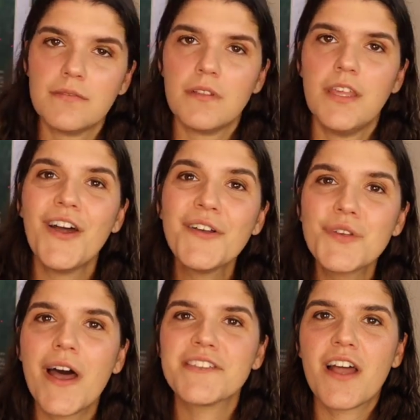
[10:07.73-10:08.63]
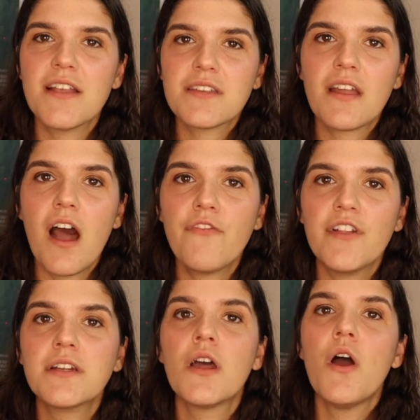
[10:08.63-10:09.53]
He also has constant
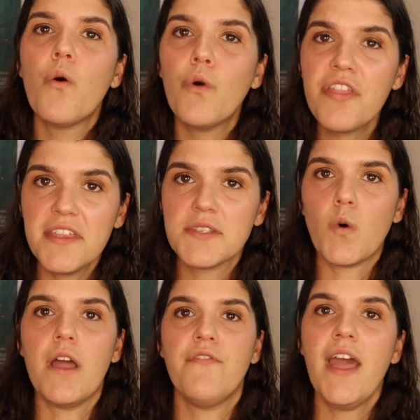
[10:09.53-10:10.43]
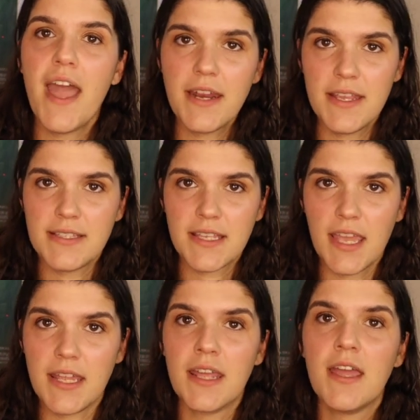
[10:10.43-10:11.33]
conflict with his wife and his
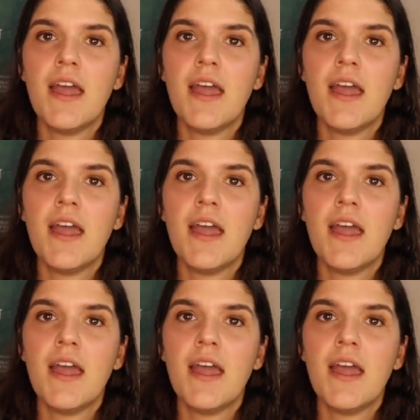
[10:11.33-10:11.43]
kid,